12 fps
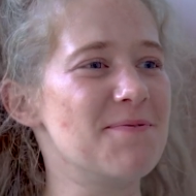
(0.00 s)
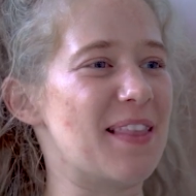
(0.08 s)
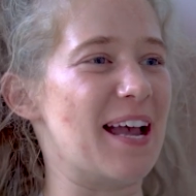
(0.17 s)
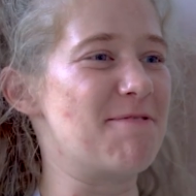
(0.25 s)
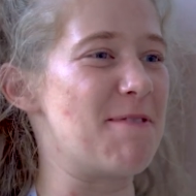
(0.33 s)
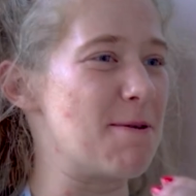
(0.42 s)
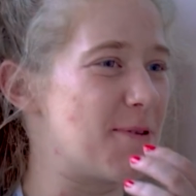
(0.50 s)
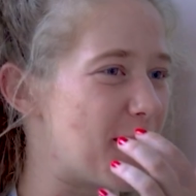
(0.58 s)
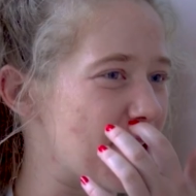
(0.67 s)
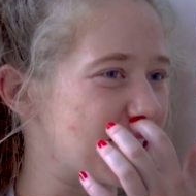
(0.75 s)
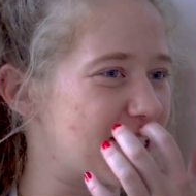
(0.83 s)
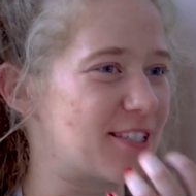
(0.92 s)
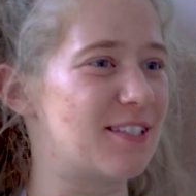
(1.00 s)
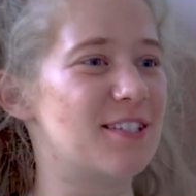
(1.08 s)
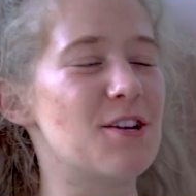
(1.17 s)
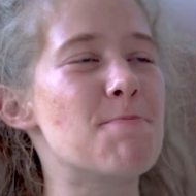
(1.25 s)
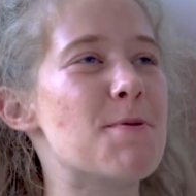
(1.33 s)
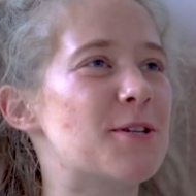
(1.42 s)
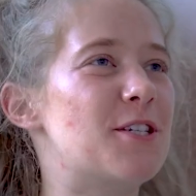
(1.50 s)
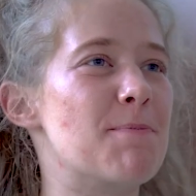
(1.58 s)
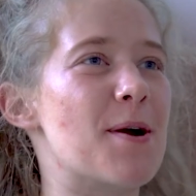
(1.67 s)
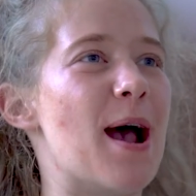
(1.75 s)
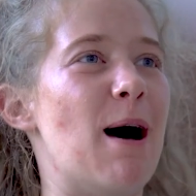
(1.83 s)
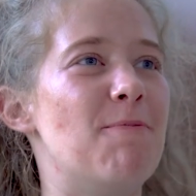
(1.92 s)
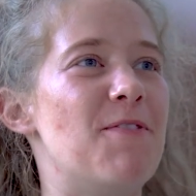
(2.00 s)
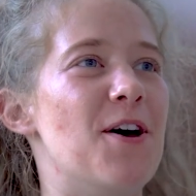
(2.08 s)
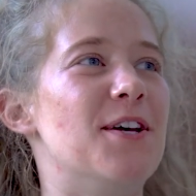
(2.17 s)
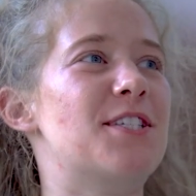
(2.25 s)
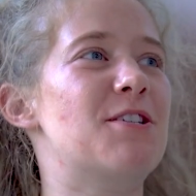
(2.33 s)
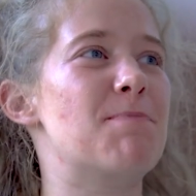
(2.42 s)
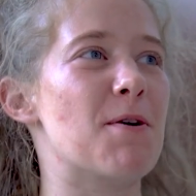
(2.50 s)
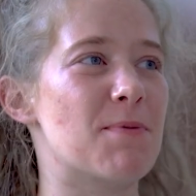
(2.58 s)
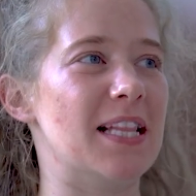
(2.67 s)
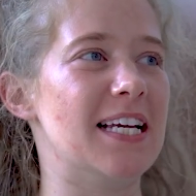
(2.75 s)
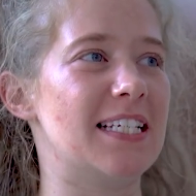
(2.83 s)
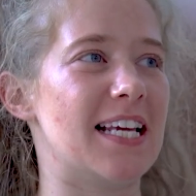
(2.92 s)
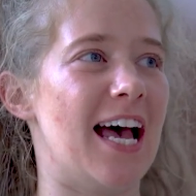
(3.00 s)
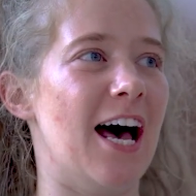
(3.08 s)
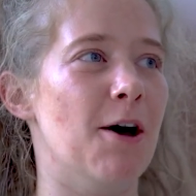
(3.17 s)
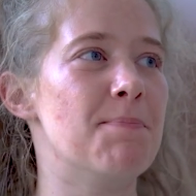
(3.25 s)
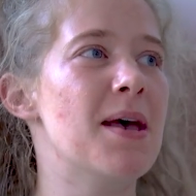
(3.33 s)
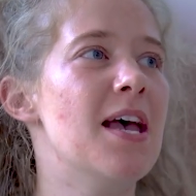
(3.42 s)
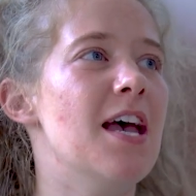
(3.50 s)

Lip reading: Like, people are super, super helpful, super willing to help.